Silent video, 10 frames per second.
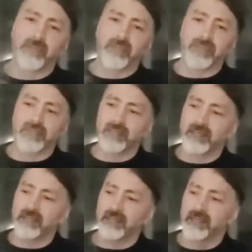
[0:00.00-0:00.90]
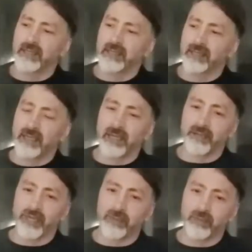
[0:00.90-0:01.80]
As you can see,
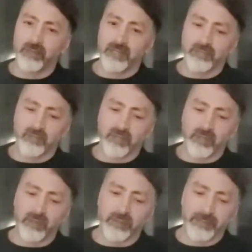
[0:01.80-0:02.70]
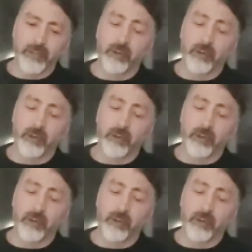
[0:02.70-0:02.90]
cloud output is also